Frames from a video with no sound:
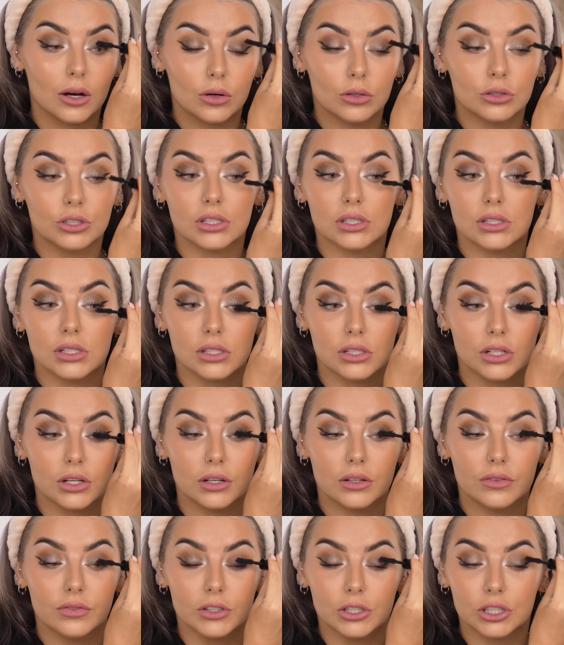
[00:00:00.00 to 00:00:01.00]
or just as
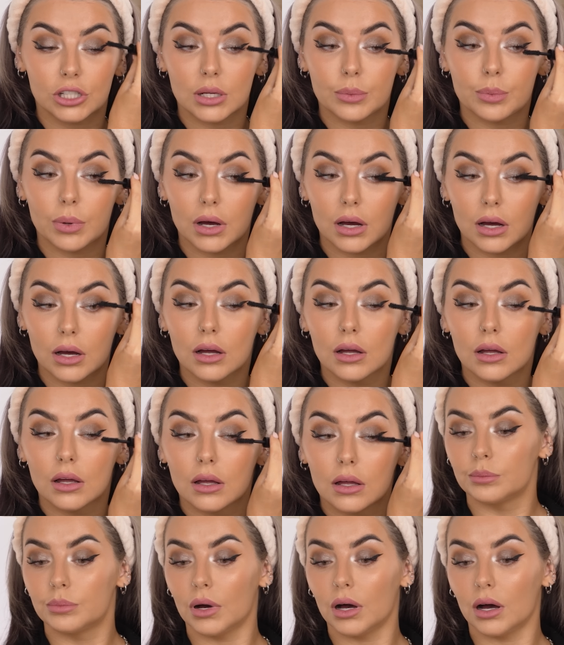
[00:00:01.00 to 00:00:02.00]
good for cheaper,
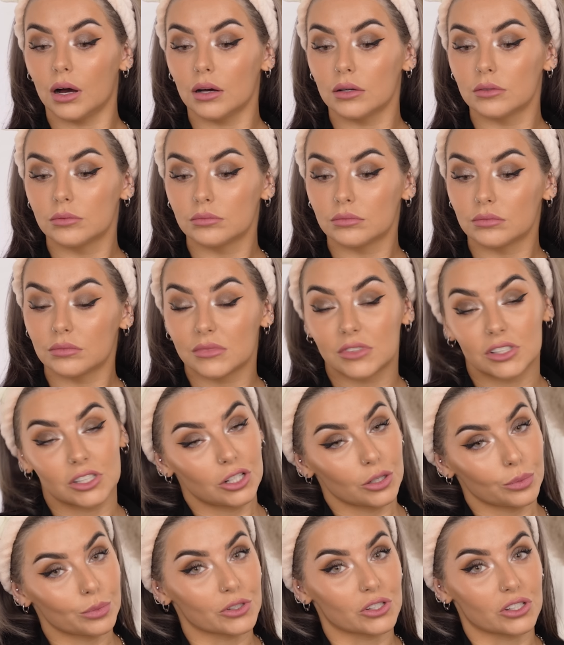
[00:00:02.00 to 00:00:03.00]
but it's a
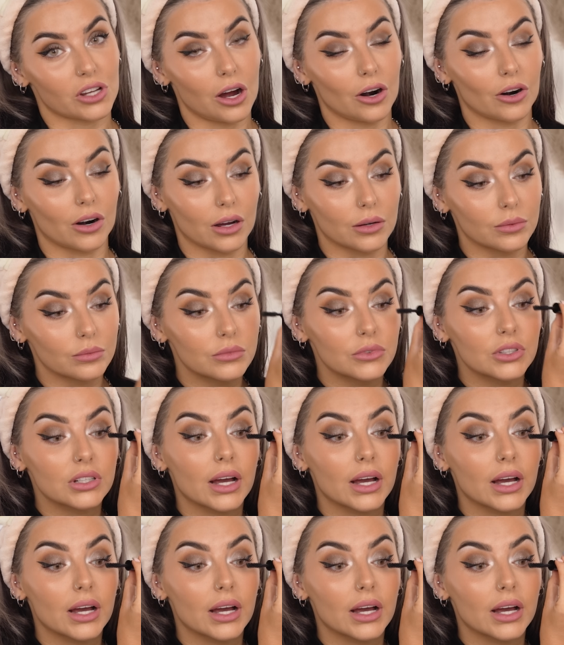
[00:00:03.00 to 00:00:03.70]
good mascara.